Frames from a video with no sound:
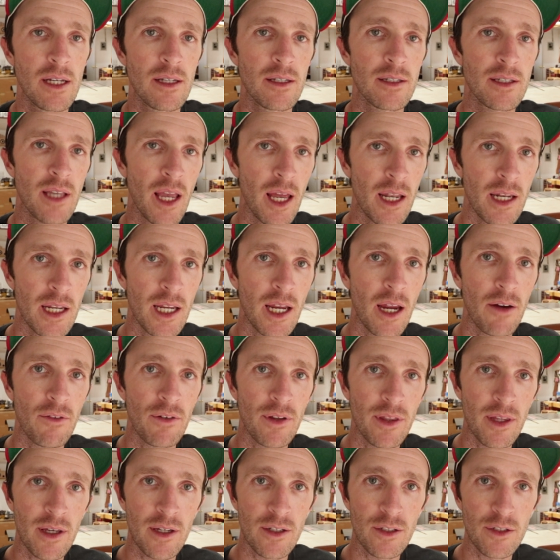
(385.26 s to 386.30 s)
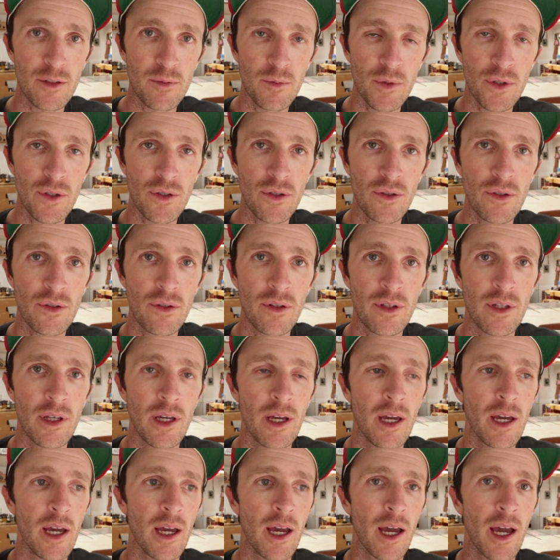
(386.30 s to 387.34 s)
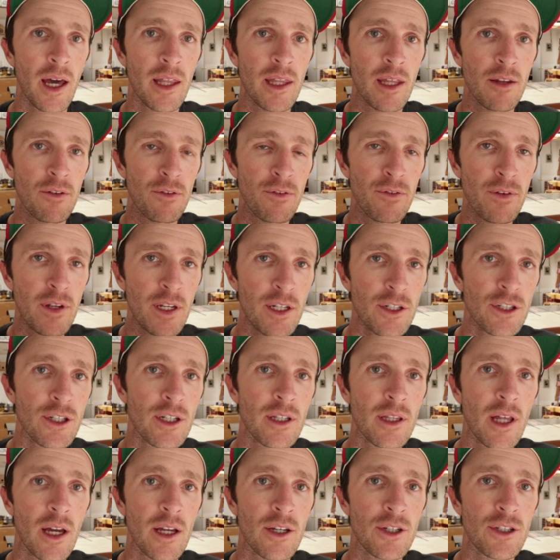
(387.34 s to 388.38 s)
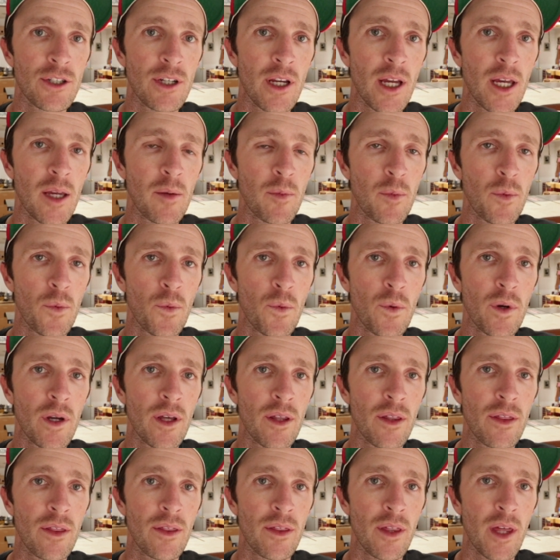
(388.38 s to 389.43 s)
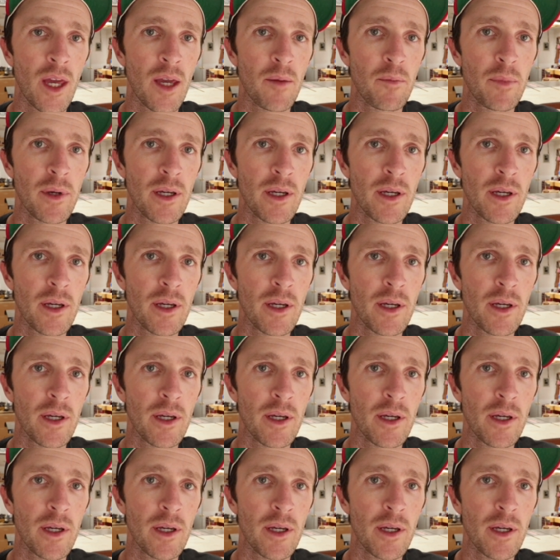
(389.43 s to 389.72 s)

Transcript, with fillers: sanding everything smooth, and then finishing that shape with a